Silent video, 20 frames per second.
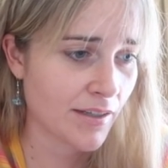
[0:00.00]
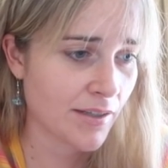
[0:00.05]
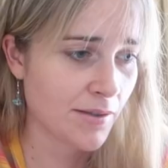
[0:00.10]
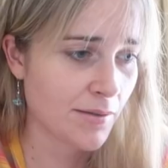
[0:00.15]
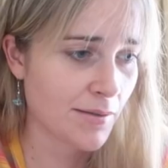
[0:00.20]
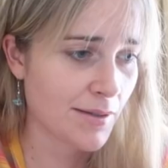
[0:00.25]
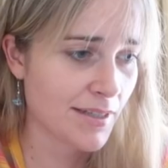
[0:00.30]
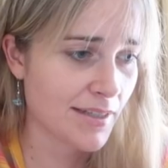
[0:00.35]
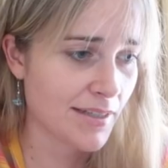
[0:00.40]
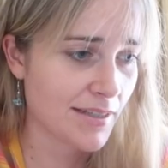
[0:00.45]
Who
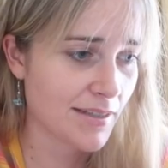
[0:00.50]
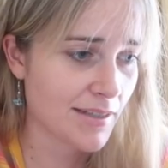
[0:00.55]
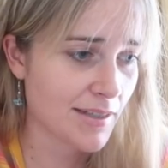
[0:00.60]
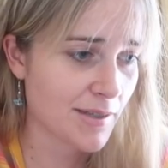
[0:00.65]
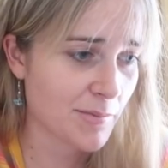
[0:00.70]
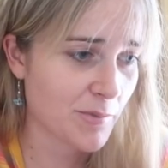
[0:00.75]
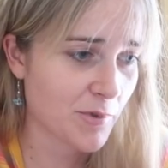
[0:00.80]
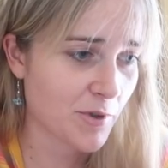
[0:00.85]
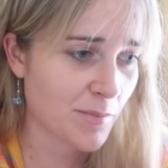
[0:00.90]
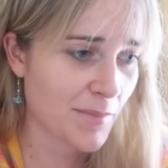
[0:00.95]

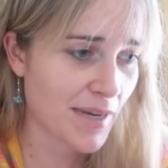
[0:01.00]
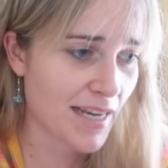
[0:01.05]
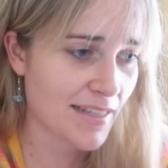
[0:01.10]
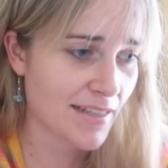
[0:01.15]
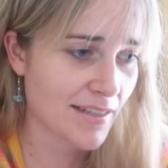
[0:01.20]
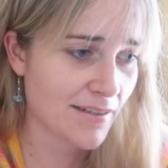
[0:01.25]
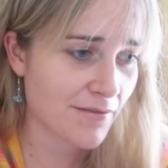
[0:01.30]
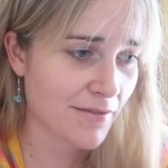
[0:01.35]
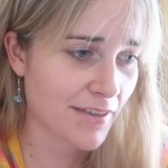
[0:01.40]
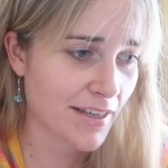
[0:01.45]
is more
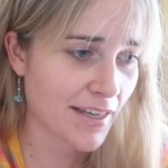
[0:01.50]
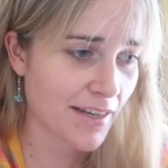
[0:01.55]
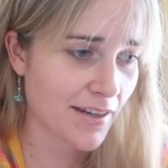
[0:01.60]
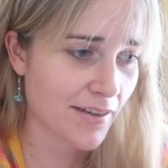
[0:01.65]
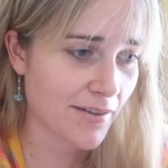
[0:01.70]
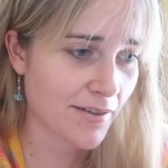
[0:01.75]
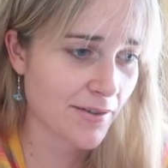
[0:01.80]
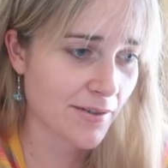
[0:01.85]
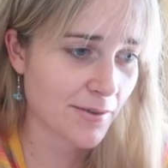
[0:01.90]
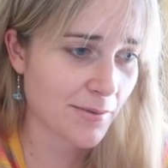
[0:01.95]
massive
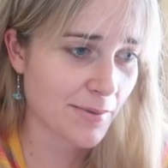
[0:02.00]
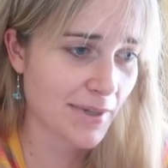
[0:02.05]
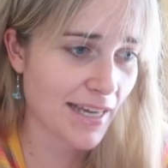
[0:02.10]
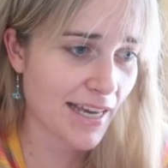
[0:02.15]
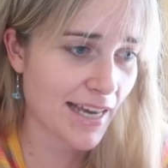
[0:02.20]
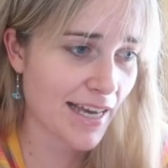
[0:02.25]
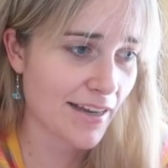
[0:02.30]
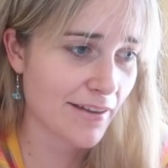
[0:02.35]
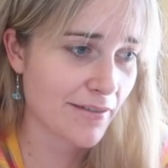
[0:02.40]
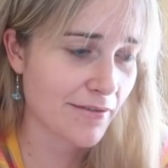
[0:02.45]
here? Who do we
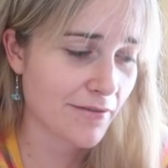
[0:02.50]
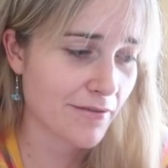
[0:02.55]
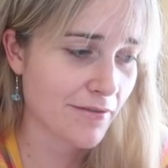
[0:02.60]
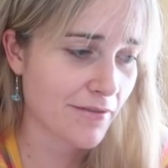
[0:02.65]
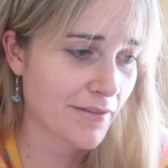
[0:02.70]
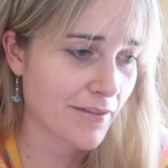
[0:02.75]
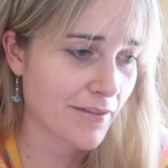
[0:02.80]
have?